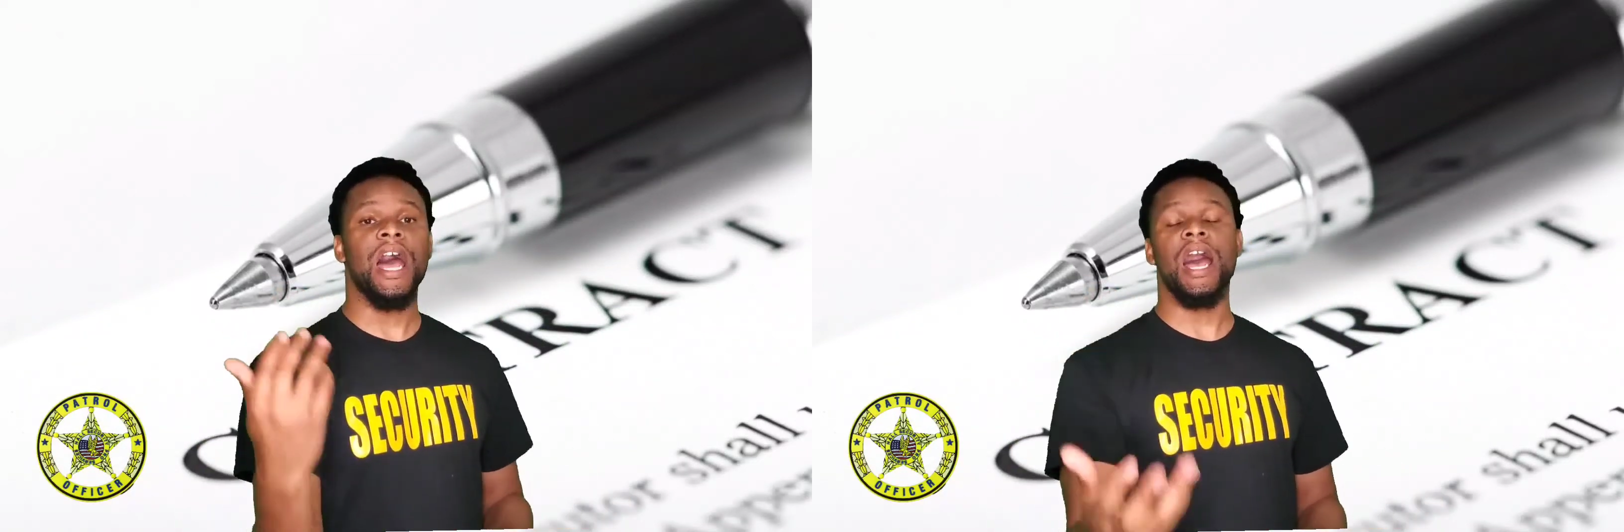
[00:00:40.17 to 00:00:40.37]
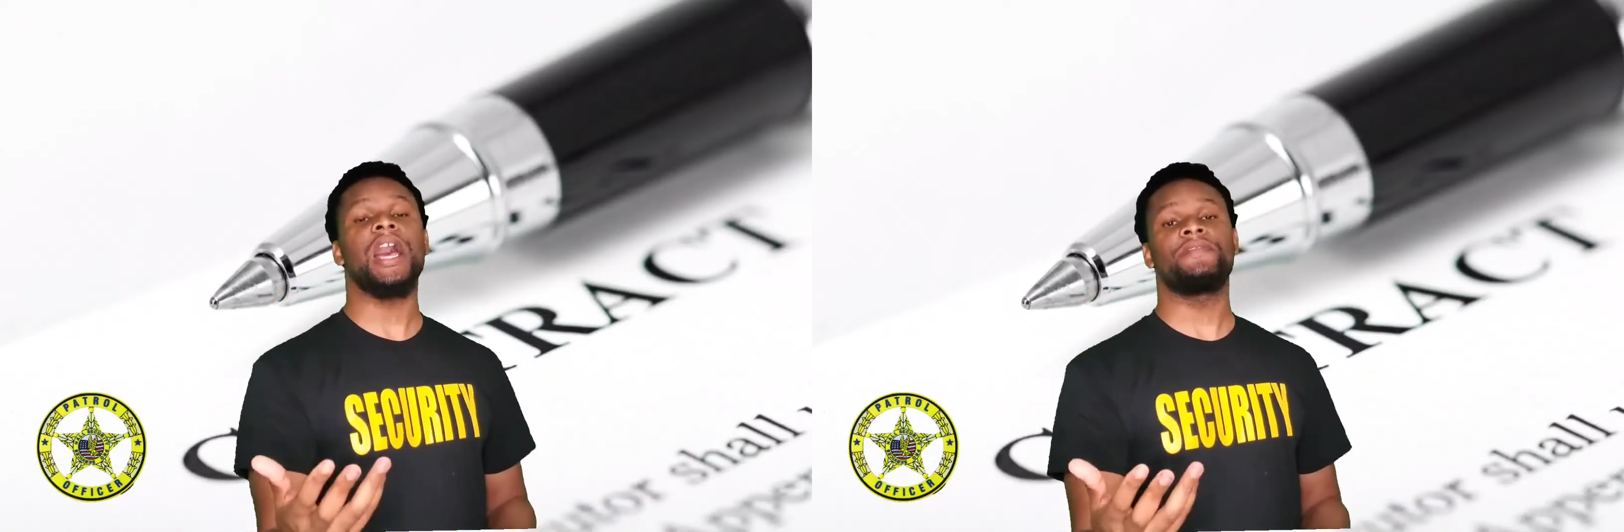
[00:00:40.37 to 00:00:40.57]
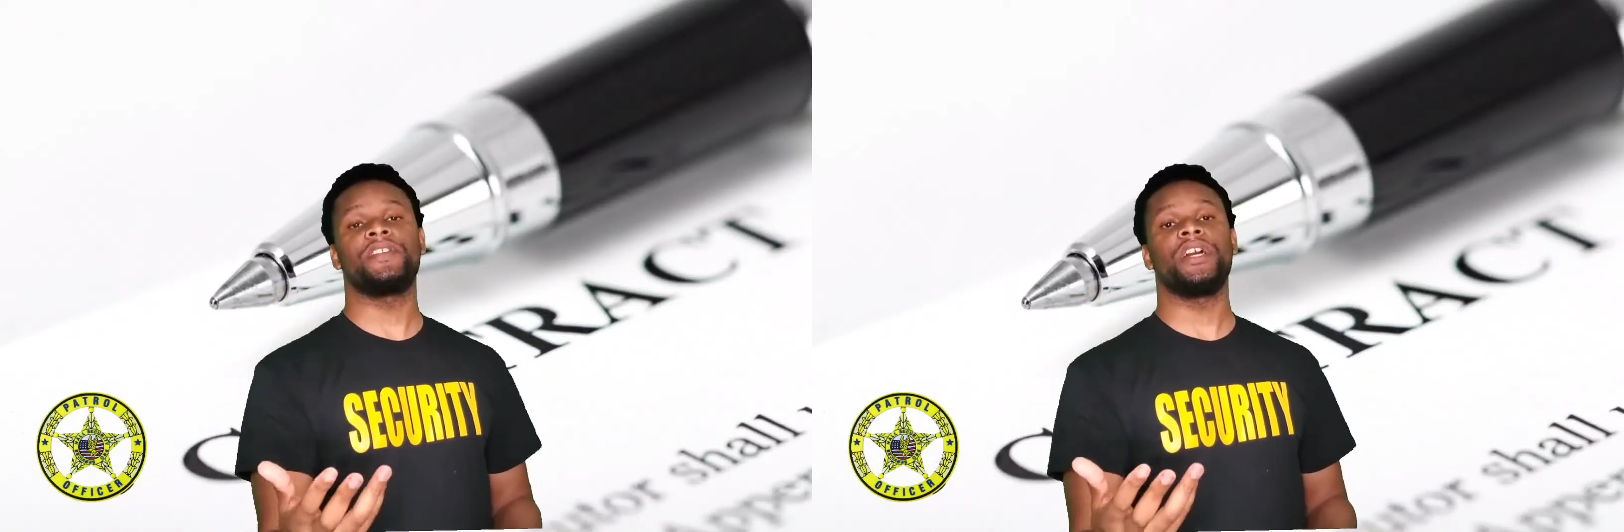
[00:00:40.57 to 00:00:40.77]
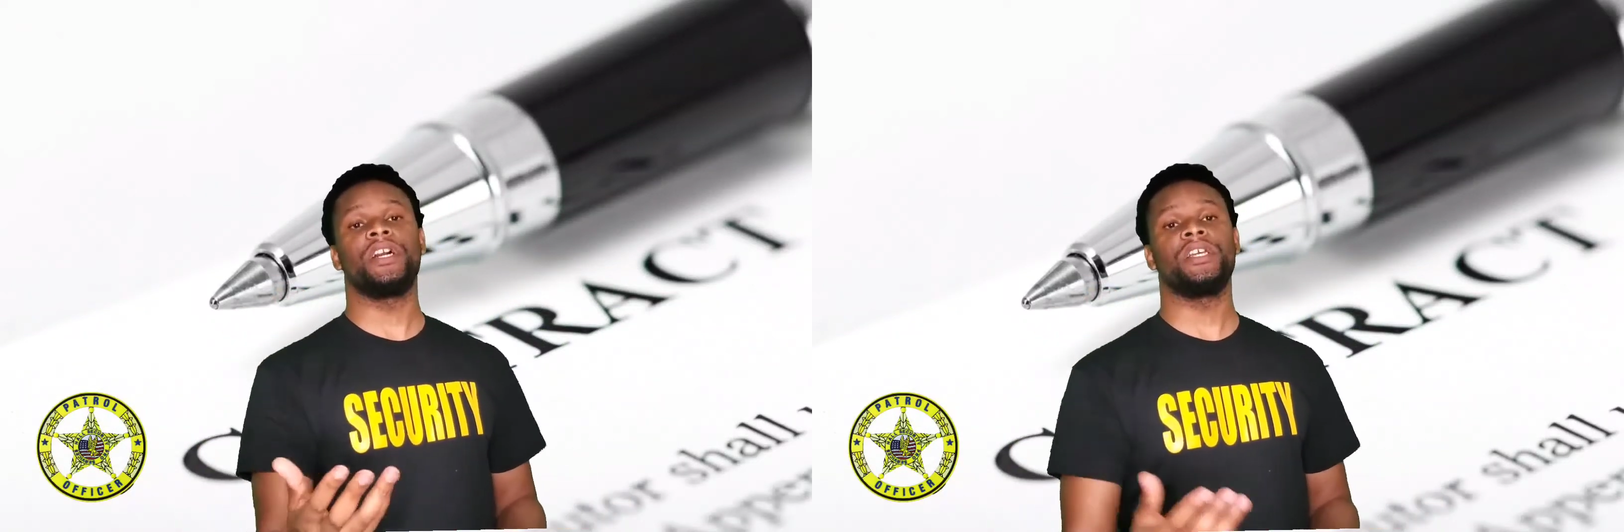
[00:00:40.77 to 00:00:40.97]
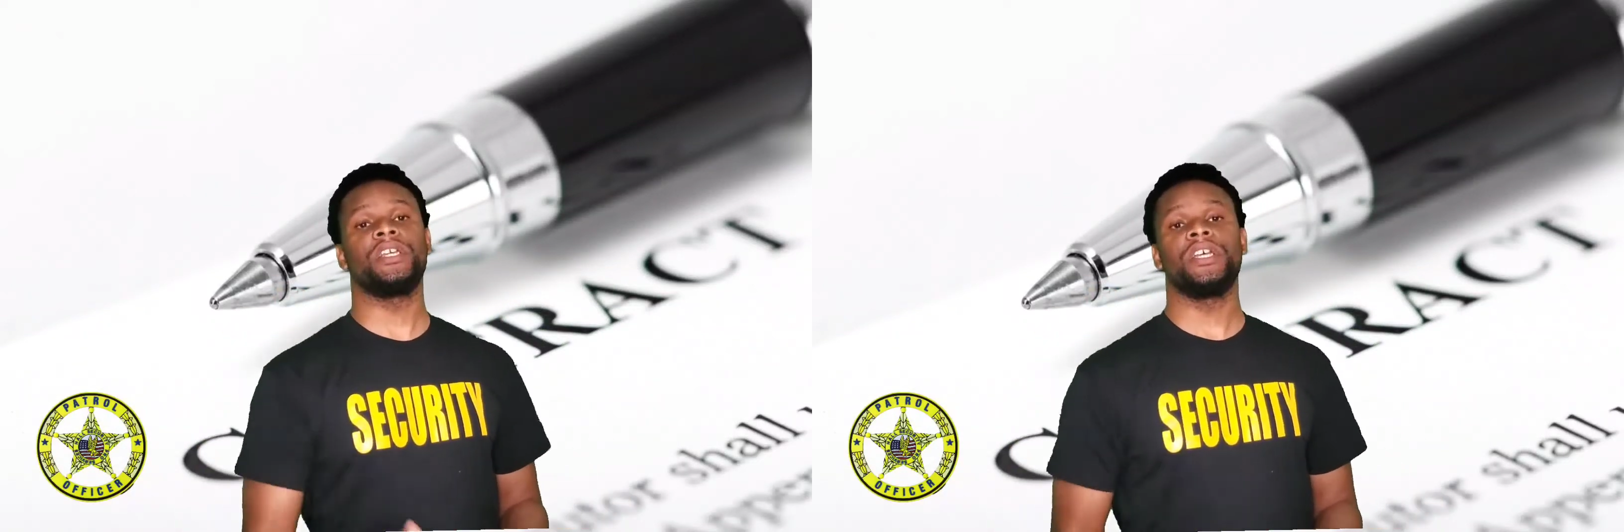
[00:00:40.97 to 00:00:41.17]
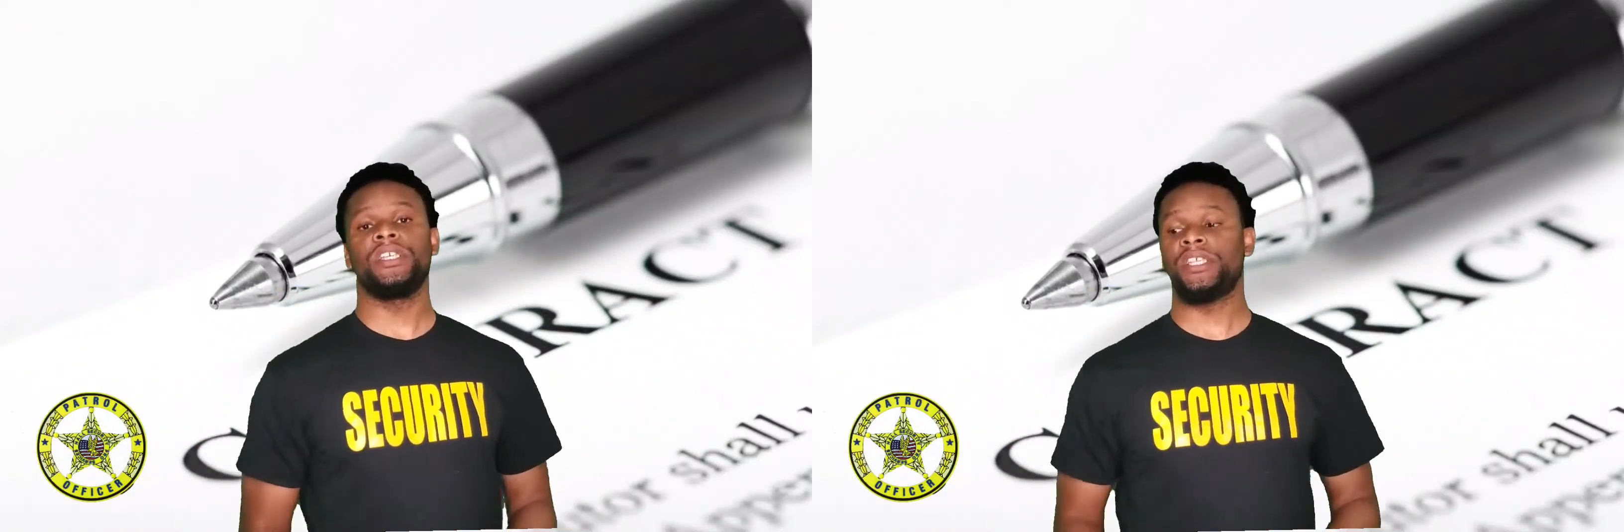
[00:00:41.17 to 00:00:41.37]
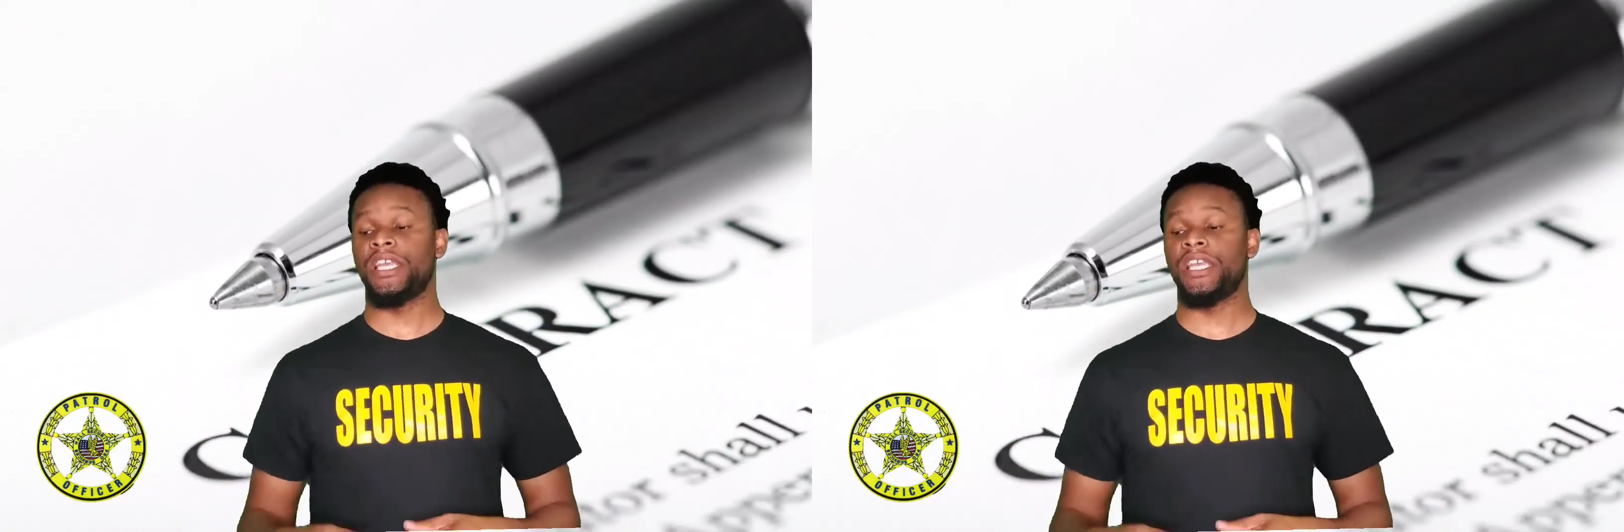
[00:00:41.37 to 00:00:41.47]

I've done to